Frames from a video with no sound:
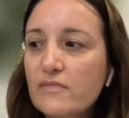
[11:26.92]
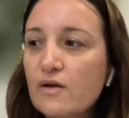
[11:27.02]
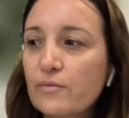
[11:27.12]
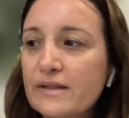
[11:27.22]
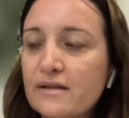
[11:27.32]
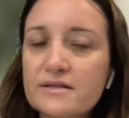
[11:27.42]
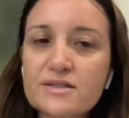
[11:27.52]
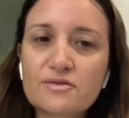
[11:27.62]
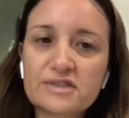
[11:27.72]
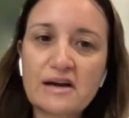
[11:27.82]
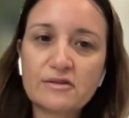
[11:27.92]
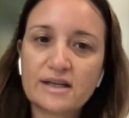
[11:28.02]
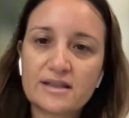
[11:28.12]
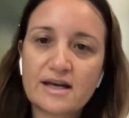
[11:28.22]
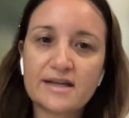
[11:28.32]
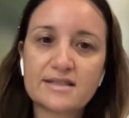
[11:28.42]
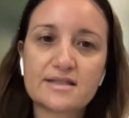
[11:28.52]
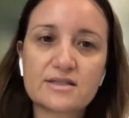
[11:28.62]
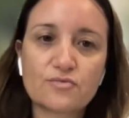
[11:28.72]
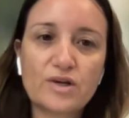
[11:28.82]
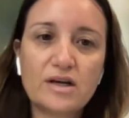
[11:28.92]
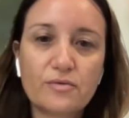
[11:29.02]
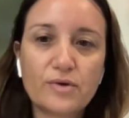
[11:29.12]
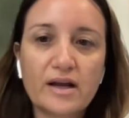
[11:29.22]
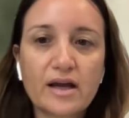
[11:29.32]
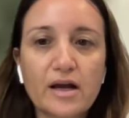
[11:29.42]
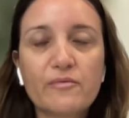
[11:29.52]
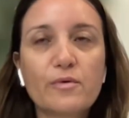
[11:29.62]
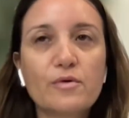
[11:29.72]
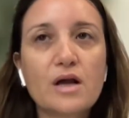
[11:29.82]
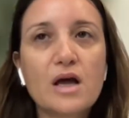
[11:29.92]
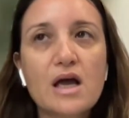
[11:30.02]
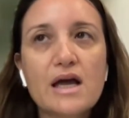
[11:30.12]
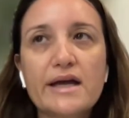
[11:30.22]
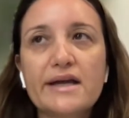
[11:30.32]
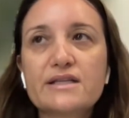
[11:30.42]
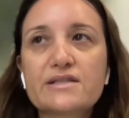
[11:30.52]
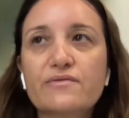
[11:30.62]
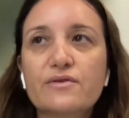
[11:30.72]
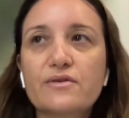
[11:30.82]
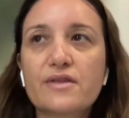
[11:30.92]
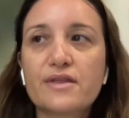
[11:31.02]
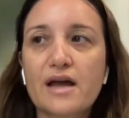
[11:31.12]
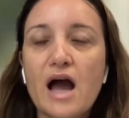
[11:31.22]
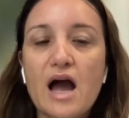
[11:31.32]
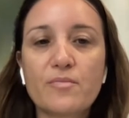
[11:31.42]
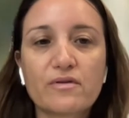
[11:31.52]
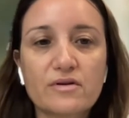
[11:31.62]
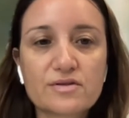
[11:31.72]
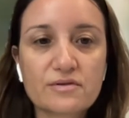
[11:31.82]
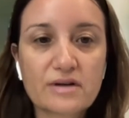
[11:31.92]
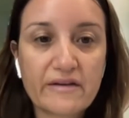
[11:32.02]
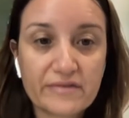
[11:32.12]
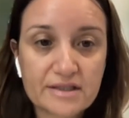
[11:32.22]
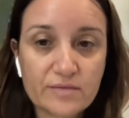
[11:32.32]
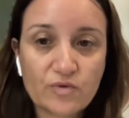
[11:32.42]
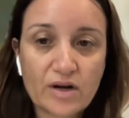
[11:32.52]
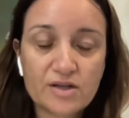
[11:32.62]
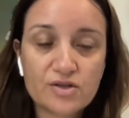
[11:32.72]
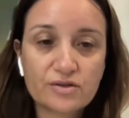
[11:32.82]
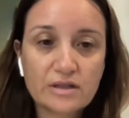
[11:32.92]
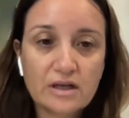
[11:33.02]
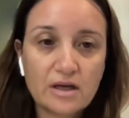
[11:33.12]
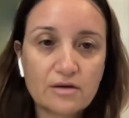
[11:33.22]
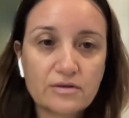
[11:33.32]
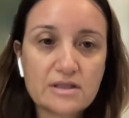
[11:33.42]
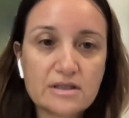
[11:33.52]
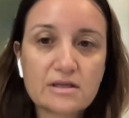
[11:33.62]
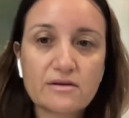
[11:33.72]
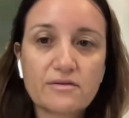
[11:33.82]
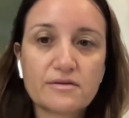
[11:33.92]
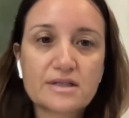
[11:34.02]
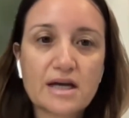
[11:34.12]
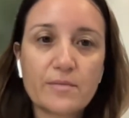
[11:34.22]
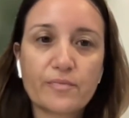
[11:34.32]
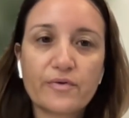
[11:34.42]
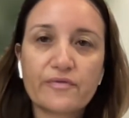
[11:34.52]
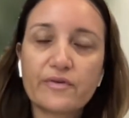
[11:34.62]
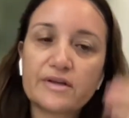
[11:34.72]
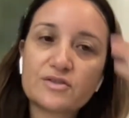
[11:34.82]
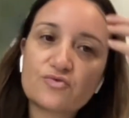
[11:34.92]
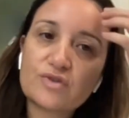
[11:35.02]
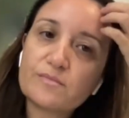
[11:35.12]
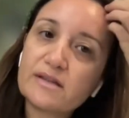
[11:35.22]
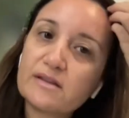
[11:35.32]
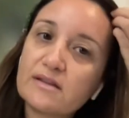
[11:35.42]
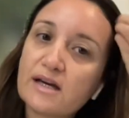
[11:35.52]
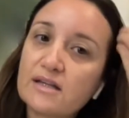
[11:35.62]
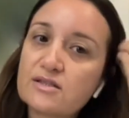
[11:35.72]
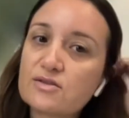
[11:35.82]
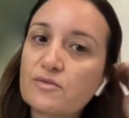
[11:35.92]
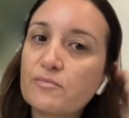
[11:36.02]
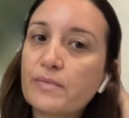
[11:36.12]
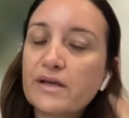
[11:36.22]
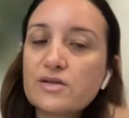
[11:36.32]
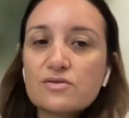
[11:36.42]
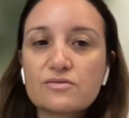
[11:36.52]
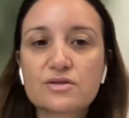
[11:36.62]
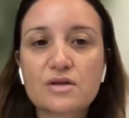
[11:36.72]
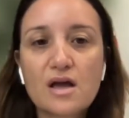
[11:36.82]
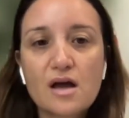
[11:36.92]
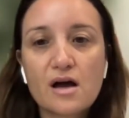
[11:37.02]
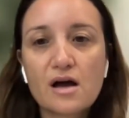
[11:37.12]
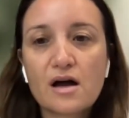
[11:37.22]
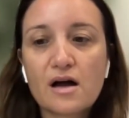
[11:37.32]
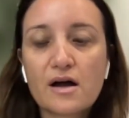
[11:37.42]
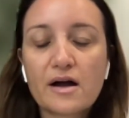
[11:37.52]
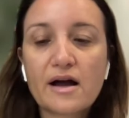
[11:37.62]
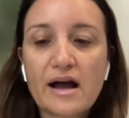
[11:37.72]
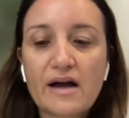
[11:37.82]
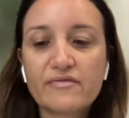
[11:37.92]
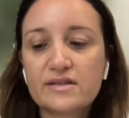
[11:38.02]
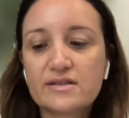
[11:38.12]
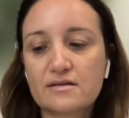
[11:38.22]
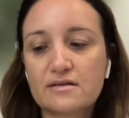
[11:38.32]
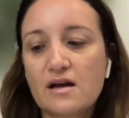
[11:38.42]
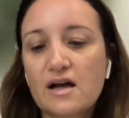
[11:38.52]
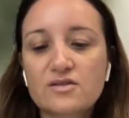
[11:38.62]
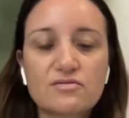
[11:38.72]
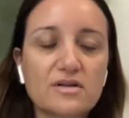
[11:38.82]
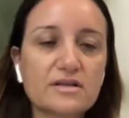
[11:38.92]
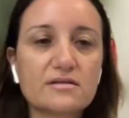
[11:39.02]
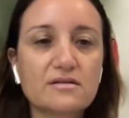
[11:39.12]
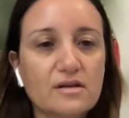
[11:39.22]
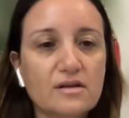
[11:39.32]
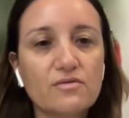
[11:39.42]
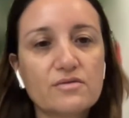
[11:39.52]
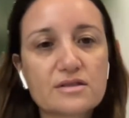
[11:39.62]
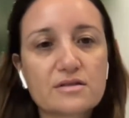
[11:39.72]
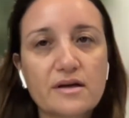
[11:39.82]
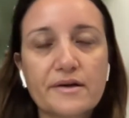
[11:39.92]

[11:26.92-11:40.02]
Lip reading: when there's no doubt that DISE is really, really helpful, is for the hypoglossal nerve stimulation, which is another type of treatment that some patients have. Is actually is the newest